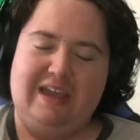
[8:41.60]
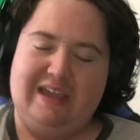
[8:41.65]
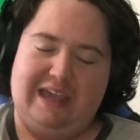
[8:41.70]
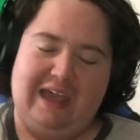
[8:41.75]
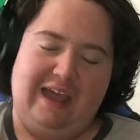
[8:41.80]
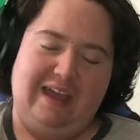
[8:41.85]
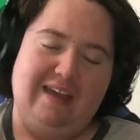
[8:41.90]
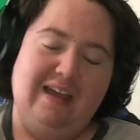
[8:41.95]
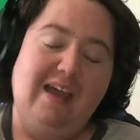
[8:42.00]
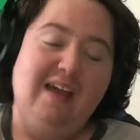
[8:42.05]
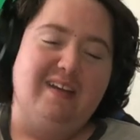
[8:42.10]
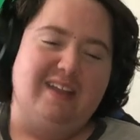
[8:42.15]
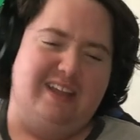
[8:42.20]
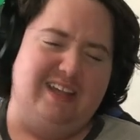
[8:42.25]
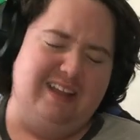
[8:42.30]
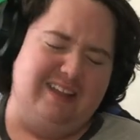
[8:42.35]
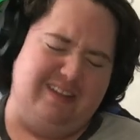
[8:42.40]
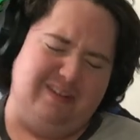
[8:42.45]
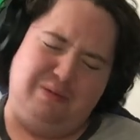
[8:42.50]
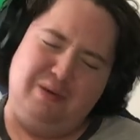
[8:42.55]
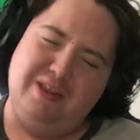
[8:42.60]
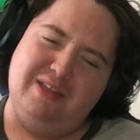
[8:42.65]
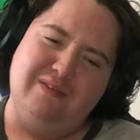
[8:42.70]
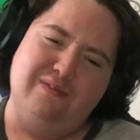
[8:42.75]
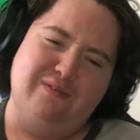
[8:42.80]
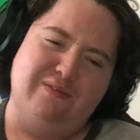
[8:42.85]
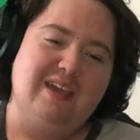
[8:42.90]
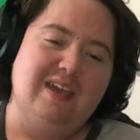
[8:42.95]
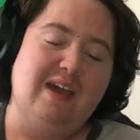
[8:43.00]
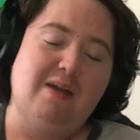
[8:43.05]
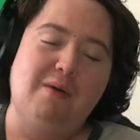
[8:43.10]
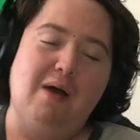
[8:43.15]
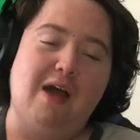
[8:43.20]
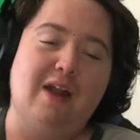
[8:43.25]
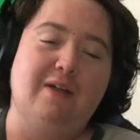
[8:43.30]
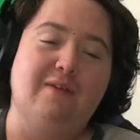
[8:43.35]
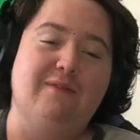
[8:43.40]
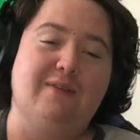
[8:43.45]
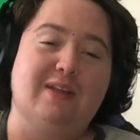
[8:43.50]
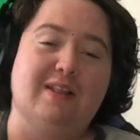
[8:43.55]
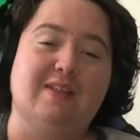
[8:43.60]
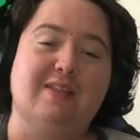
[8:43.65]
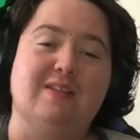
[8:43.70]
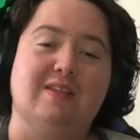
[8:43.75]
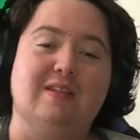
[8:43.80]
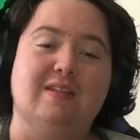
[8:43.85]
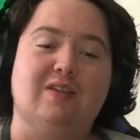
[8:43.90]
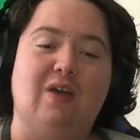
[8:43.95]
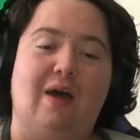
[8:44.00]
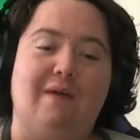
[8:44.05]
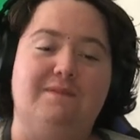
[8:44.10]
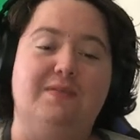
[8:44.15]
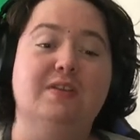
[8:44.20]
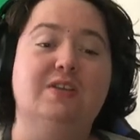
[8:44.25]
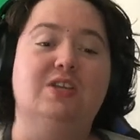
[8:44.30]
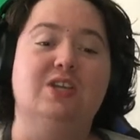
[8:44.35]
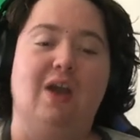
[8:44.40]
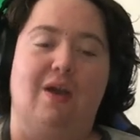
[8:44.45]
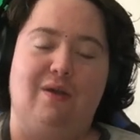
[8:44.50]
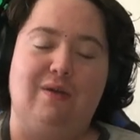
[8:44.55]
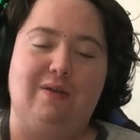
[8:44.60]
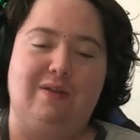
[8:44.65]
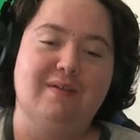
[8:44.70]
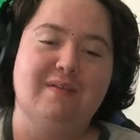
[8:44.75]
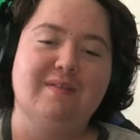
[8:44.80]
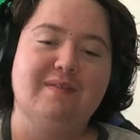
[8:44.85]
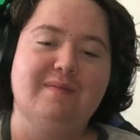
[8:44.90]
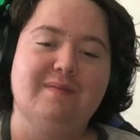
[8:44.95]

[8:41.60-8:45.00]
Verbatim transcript: it. Okay. I don't think this is the type of joke. Look